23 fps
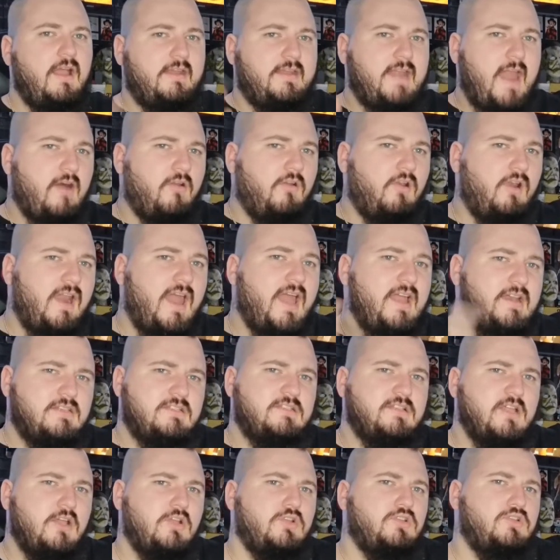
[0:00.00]
Now
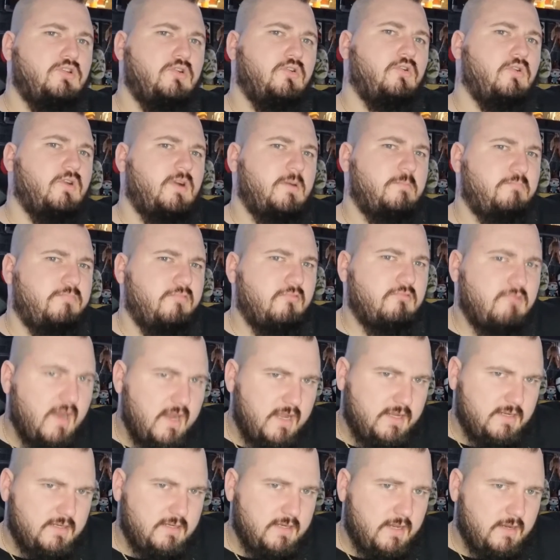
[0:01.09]
let's talk
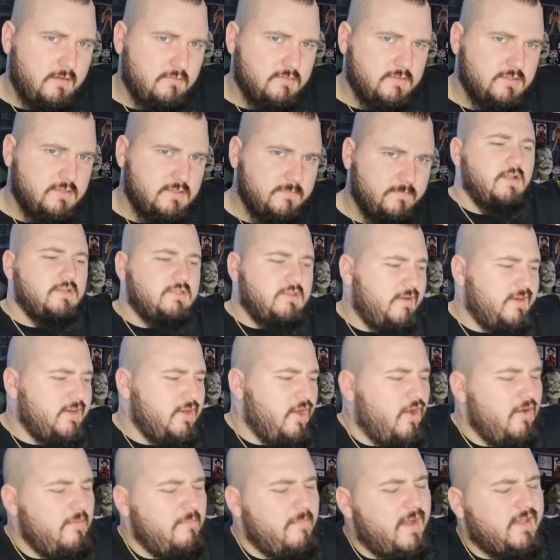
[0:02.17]
breakdowns. So I
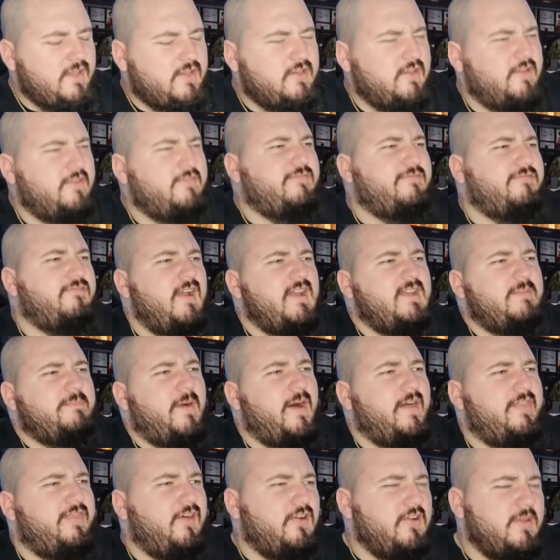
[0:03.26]
know my good friend
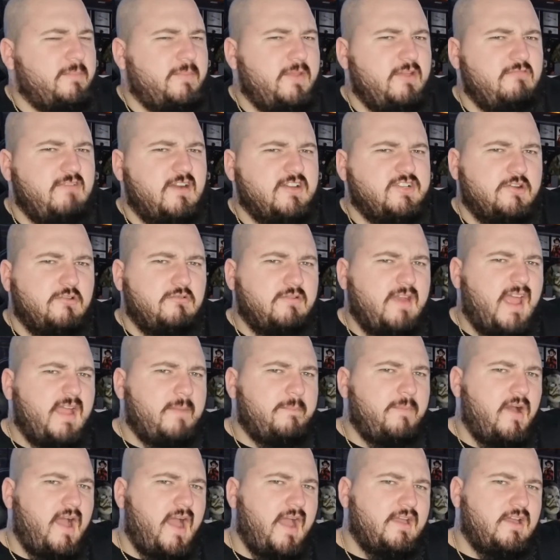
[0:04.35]
Bartholomew Reginald
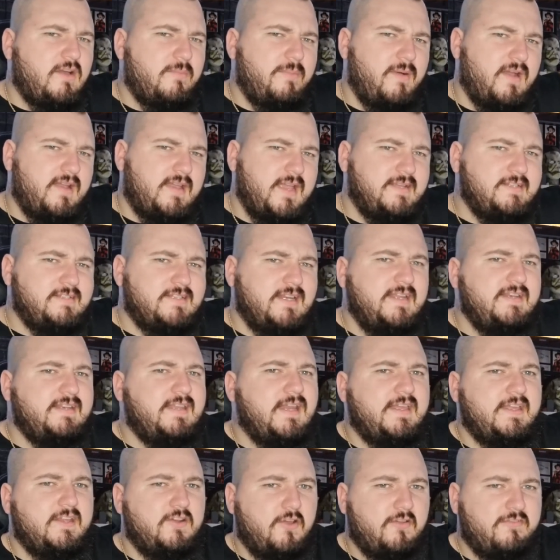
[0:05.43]
Egbert, Ankerbert, Kingsley
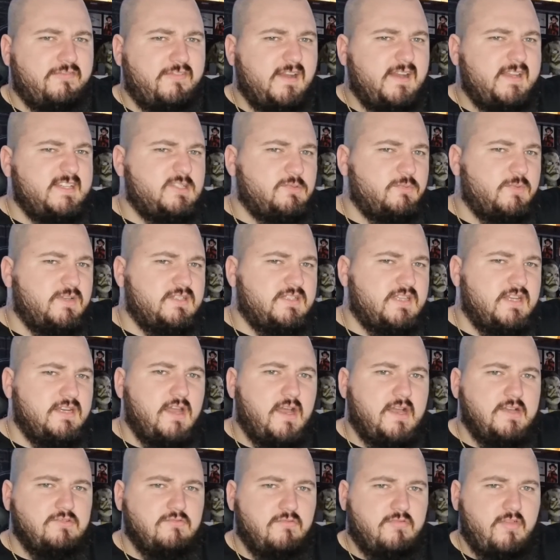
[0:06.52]
Dillian, Ophelius Winston
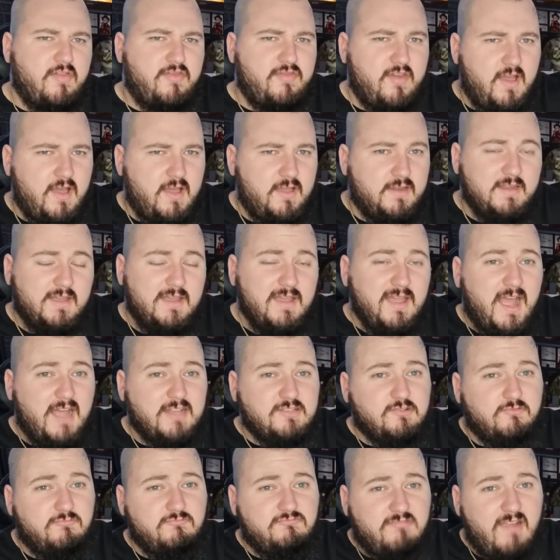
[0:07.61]
Nigel III
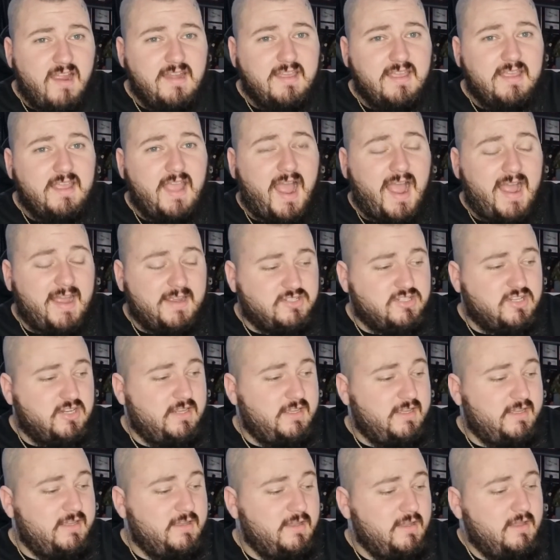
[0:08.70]
has already
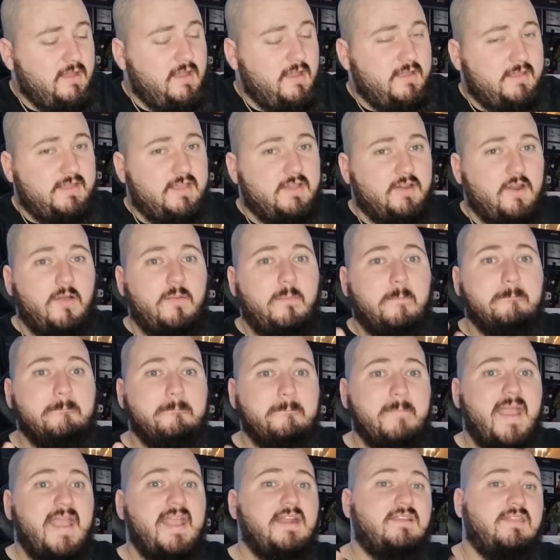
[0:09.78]
actually you know,
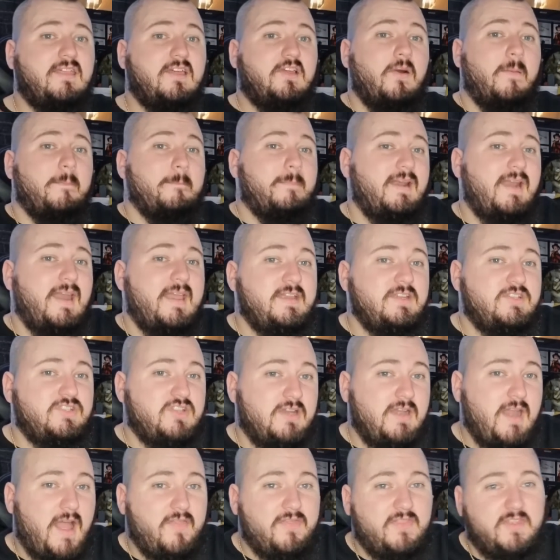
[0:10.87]
made the
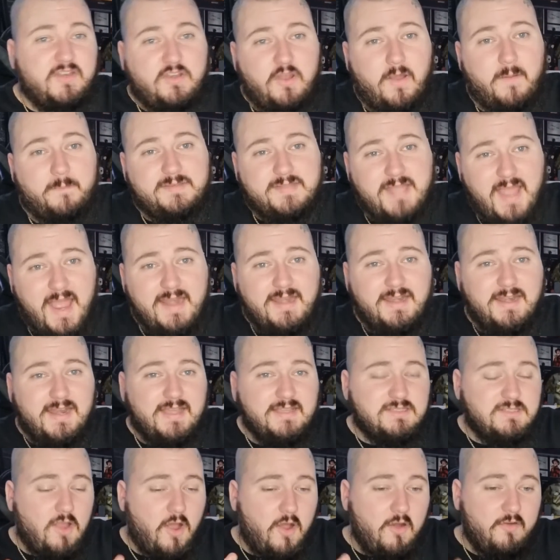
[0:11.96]
compilation and the top 10
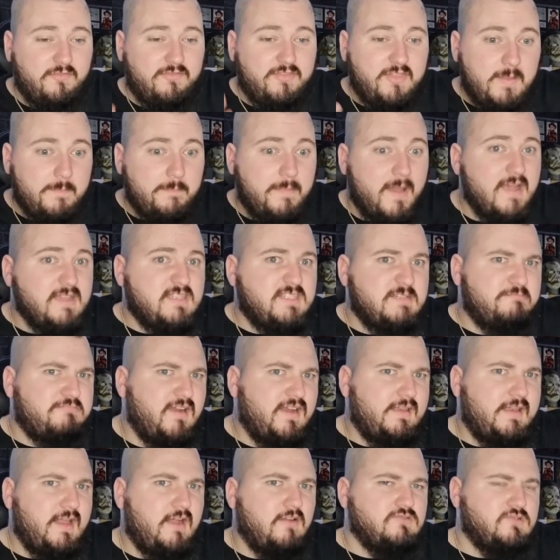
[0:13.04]
list of the best
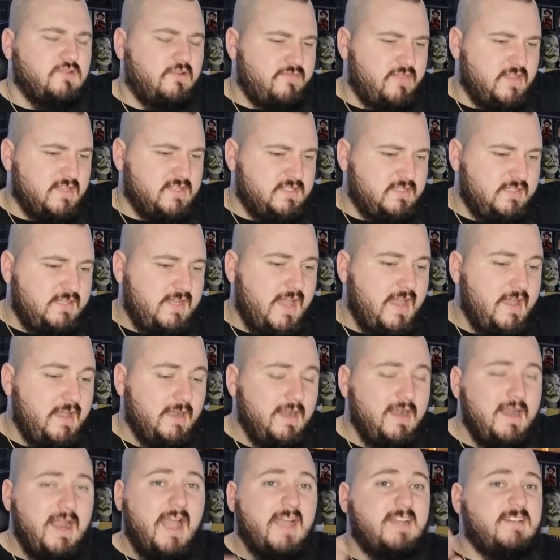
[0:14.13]
breakdowns of this year.
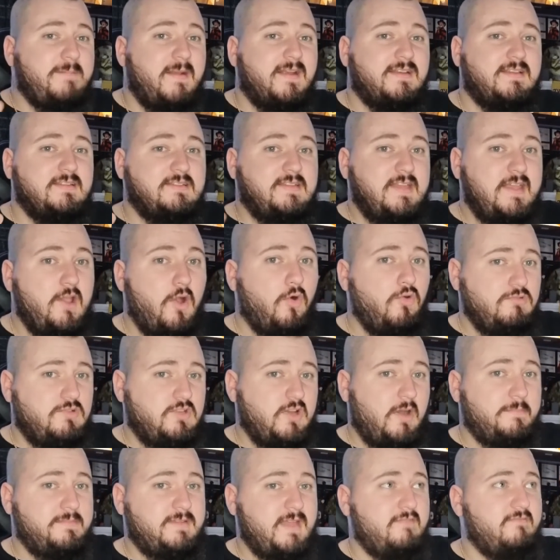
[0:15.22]
Expect to see all
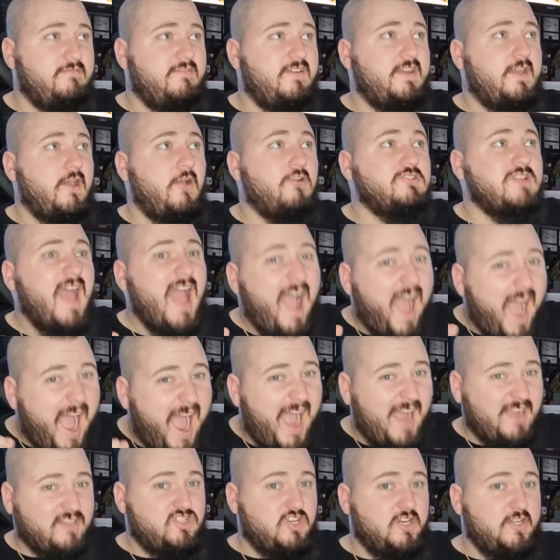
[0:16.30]
top 10 videos
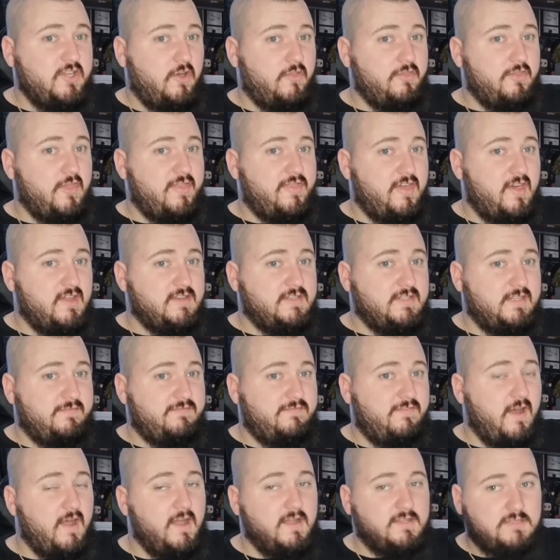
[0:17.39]
actually on the
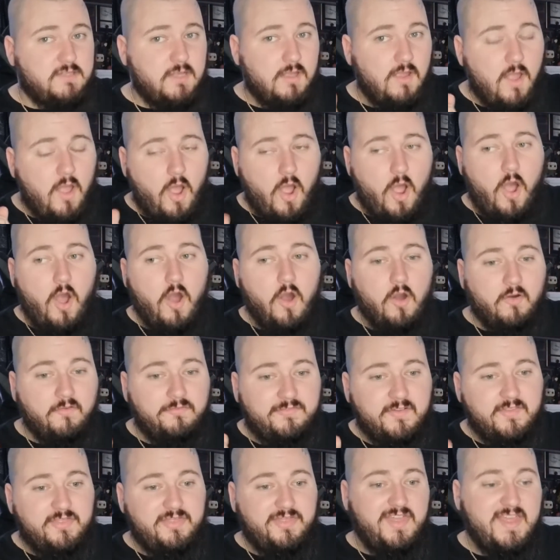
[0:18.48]
31st of
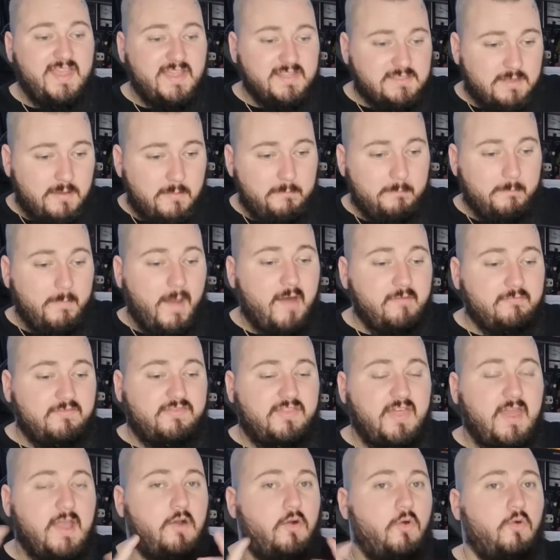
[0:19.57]
this month.
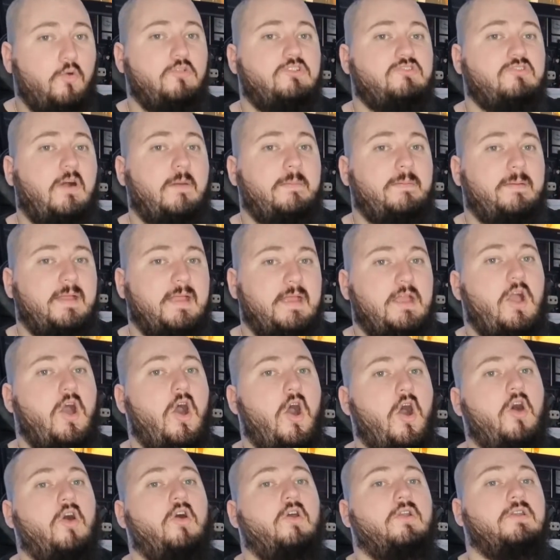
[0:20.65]
They are all dropping
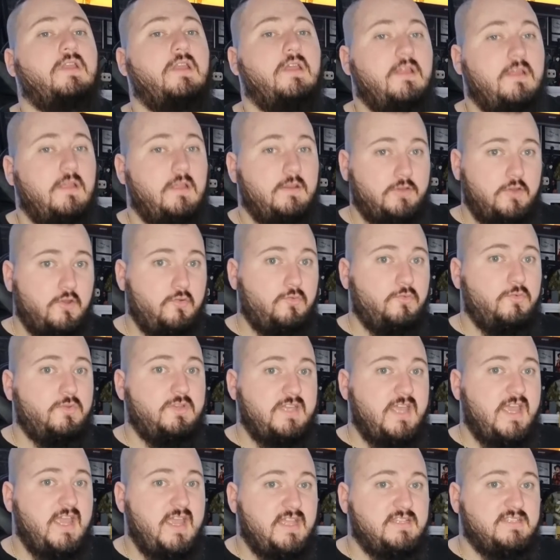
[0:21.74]
on New
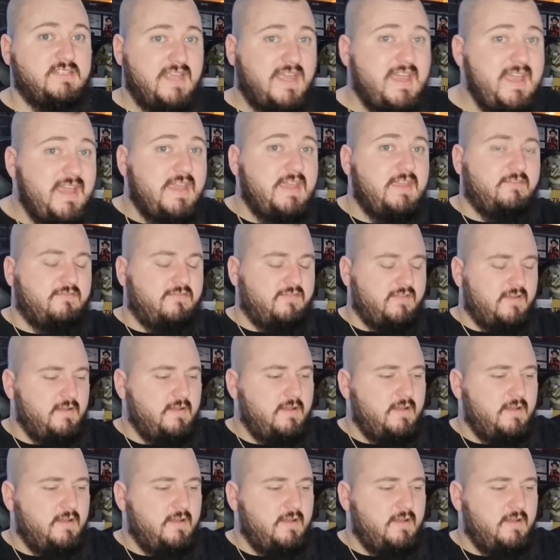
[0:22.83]
Year's Eve.